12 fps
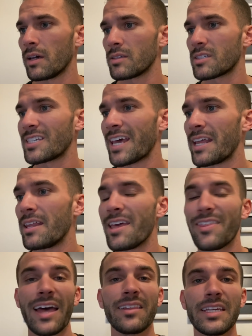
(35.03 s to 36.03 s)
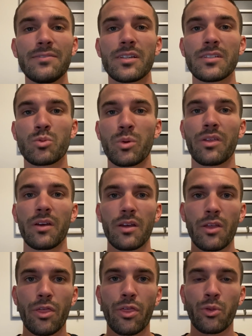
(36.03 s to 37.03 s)
Senate. That leaves us with
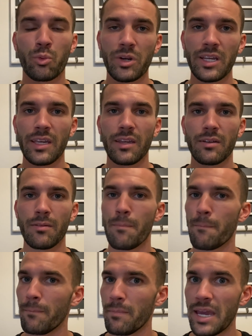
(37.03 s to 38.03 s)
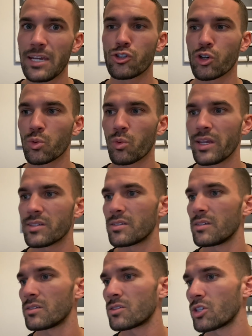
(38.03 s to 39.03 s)
3 major
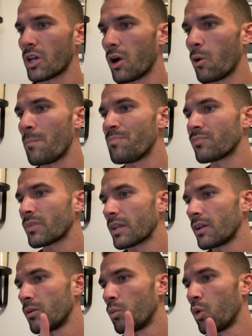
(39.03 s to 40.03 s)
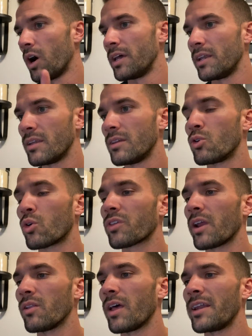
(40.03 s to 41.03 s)
races. So, 1, North
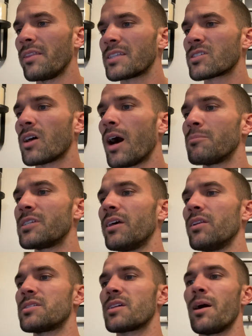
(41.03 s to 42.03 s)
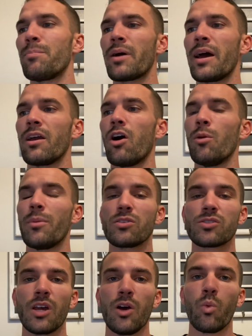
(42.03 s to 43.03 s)
Carolina, that's Tom Tillis up by
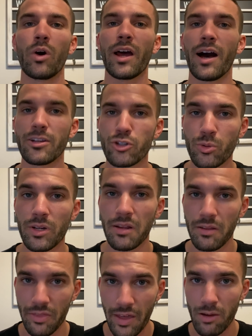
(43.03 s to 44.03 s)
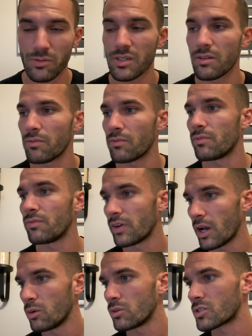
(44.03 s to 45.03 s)
almost 100,000
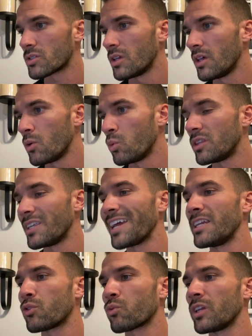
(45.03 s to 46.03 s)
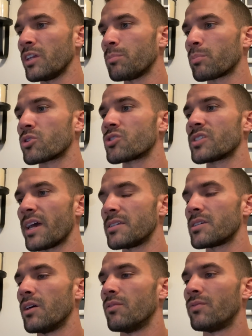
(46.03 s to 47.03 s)
votes with
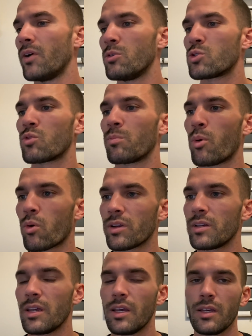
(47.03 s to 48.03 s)
93% of votes reported.